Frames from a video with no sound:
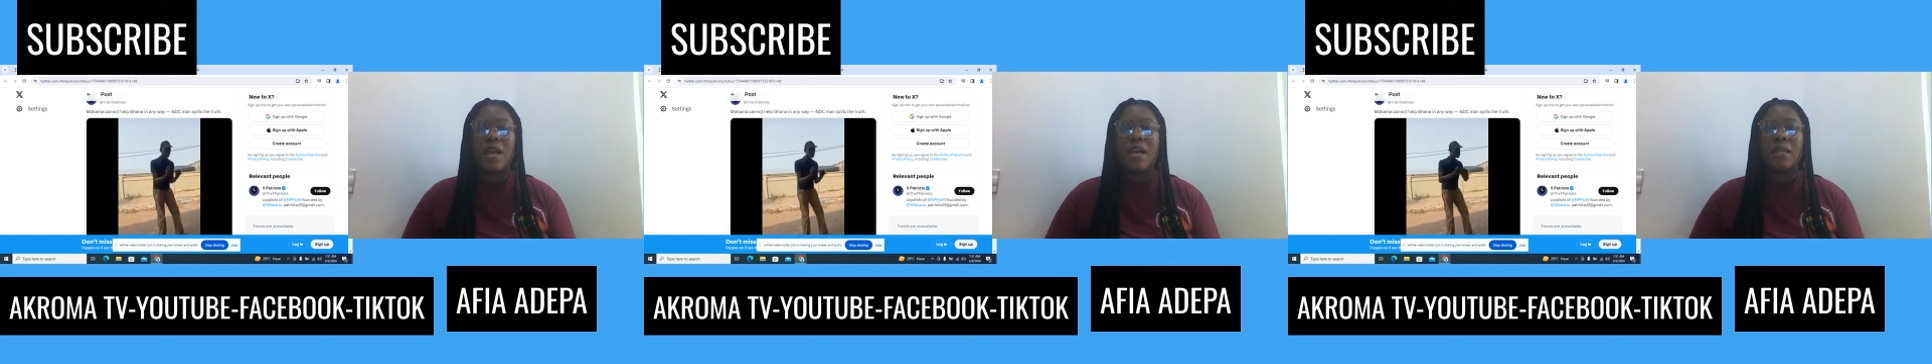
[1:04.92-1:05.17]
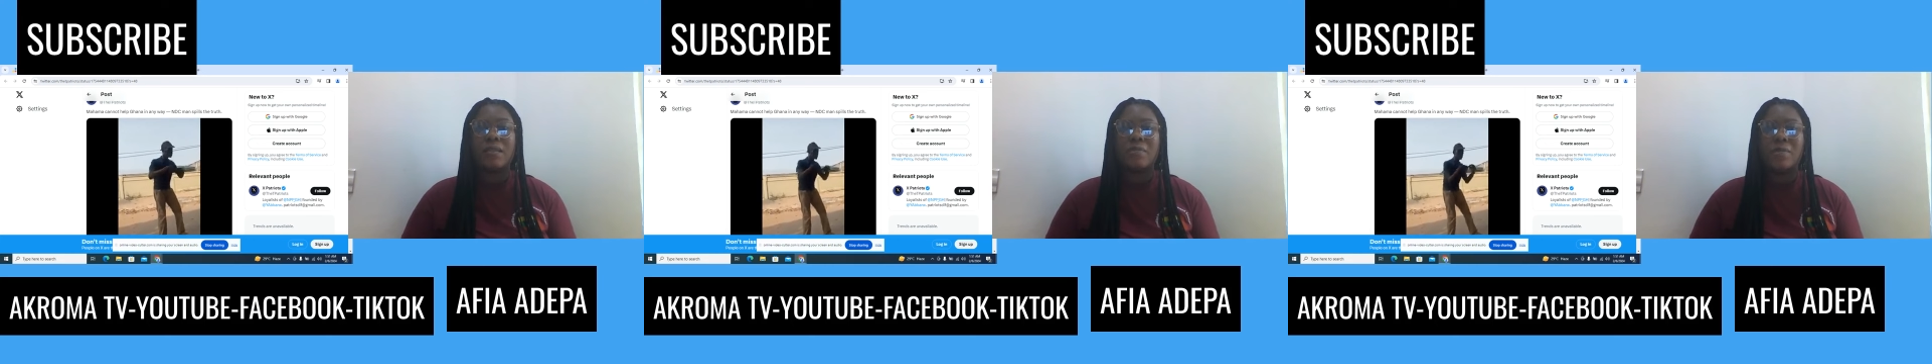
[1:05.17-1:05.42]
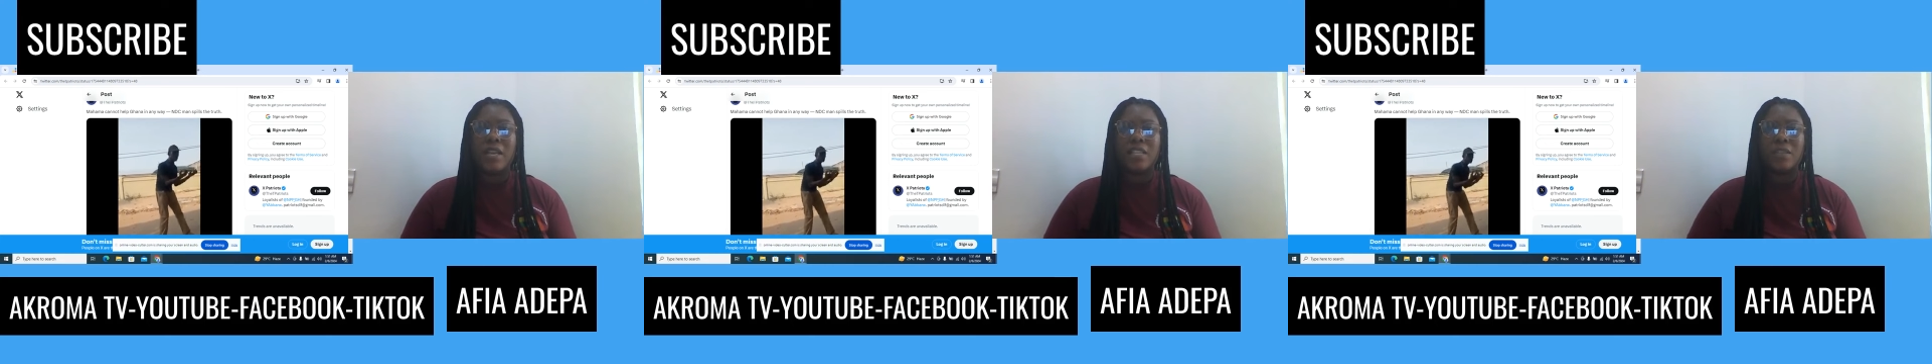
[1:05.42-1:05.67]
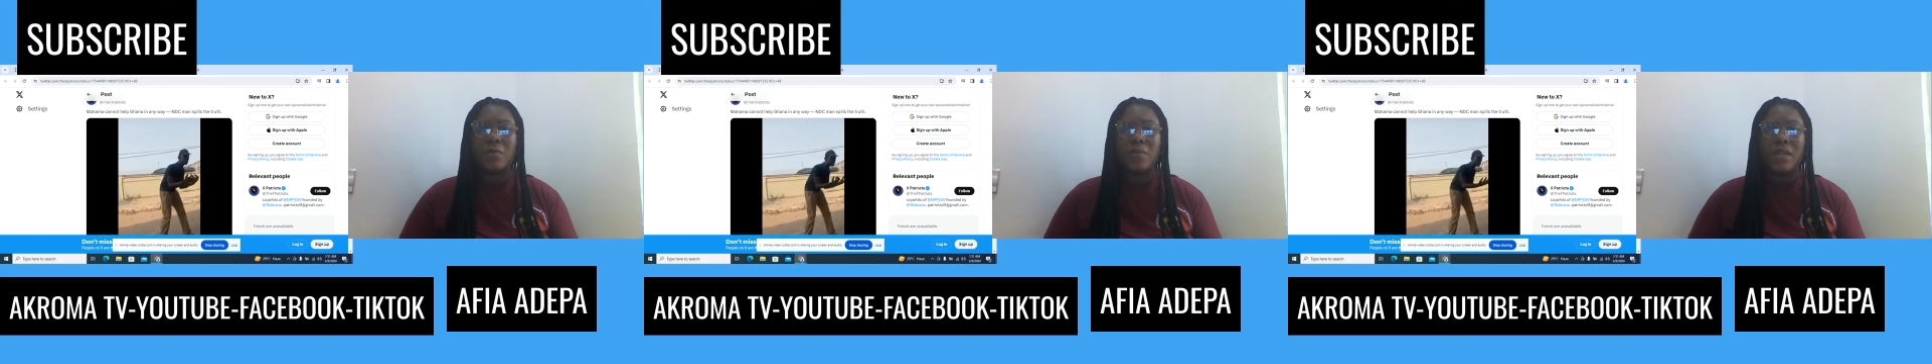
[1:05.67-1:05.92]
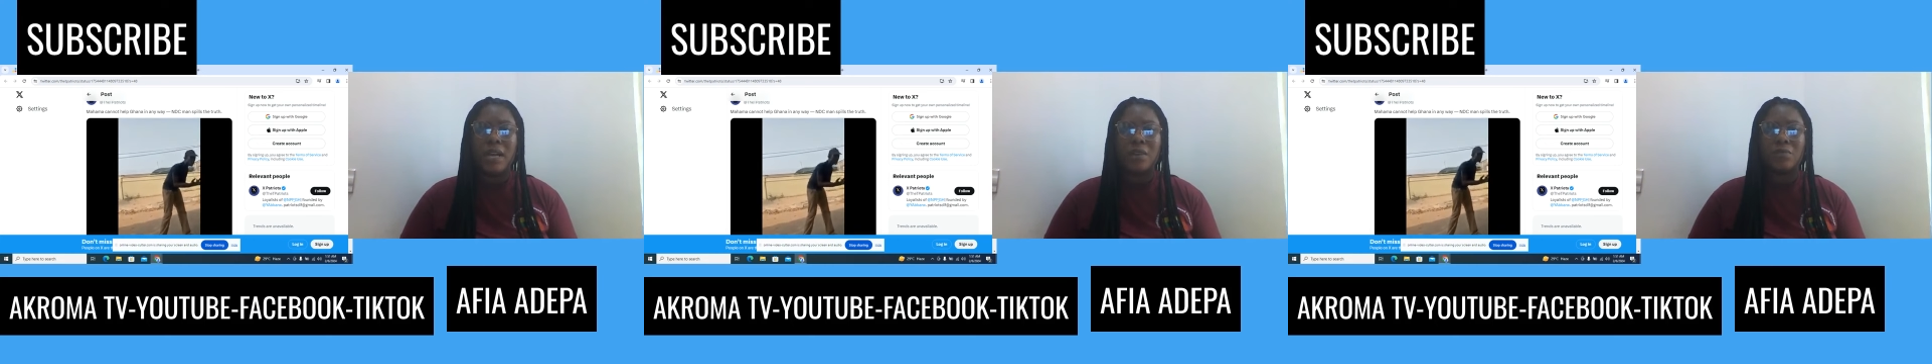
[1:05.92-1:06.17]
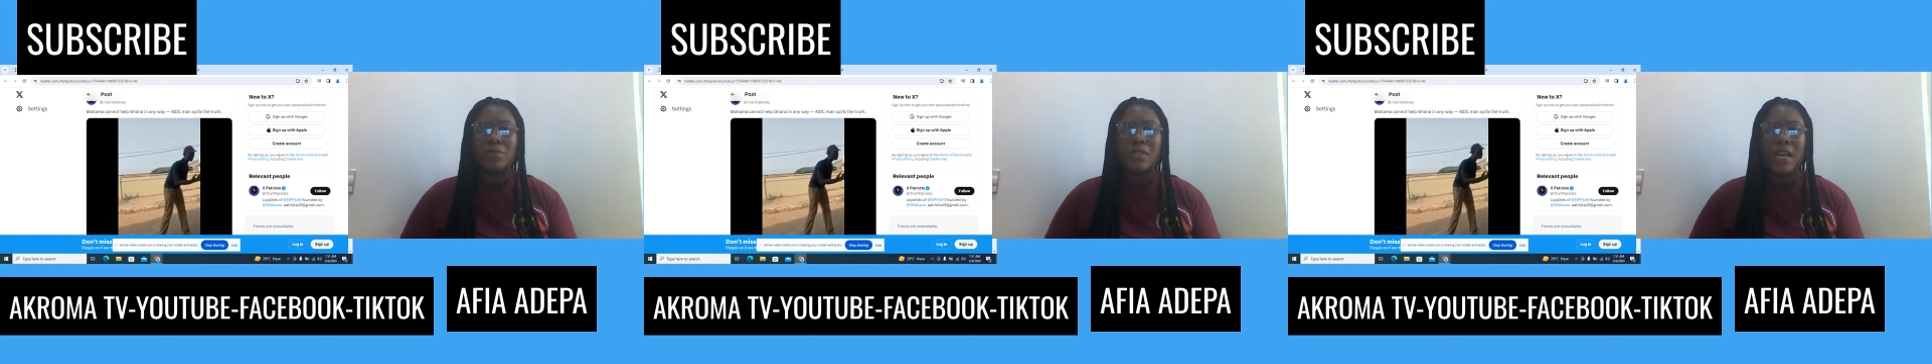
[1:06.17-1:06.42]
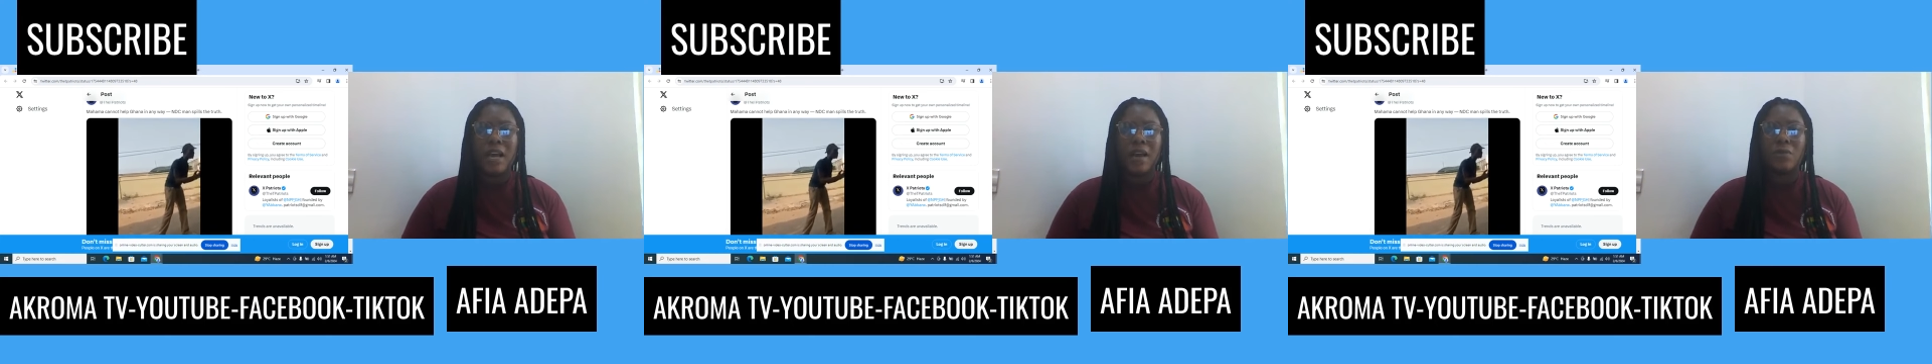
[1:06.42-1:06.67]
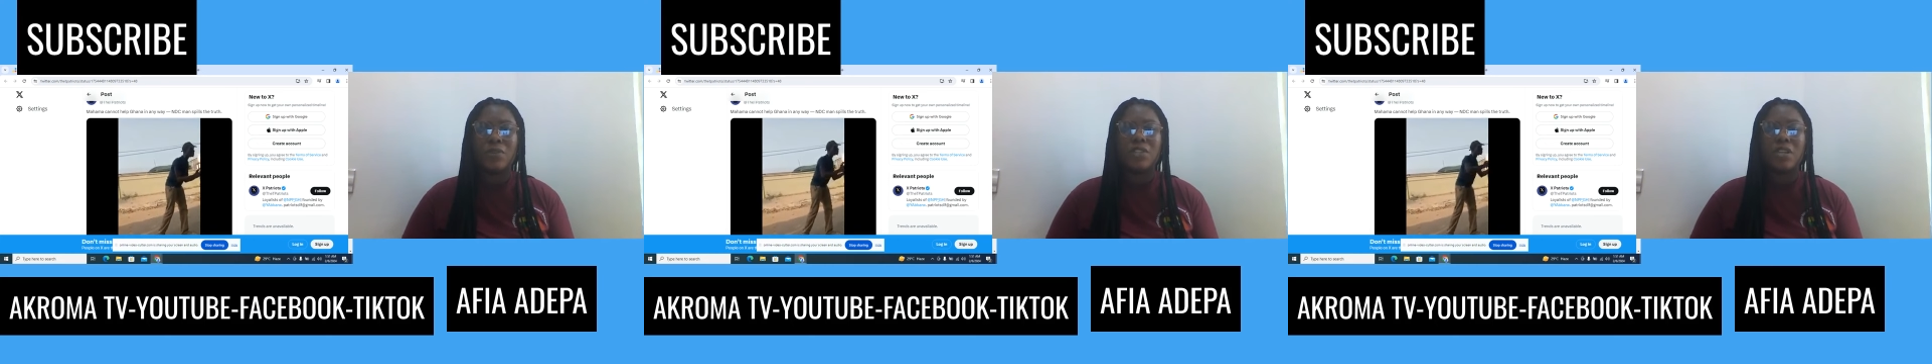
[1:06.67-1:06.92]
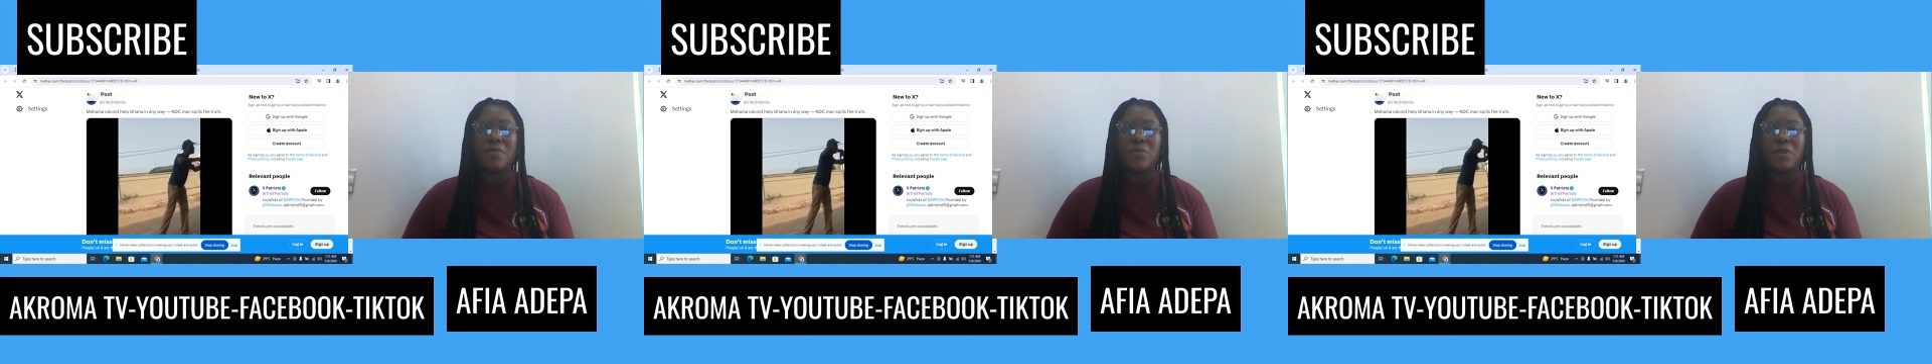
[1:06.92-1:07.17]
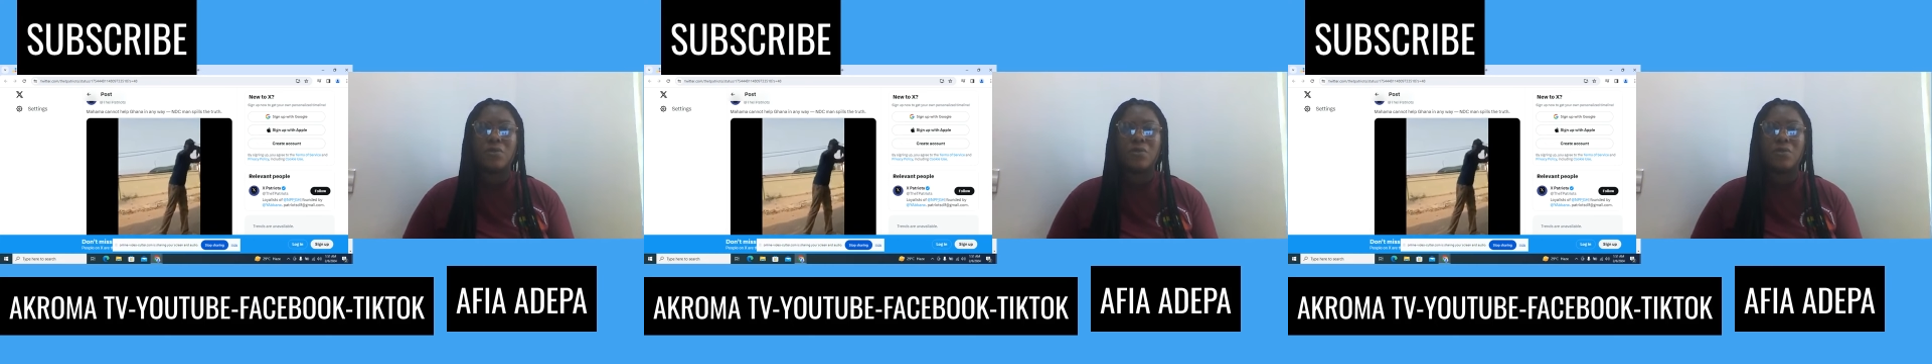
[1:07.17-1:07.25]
it's me, a mona. So now, which demo,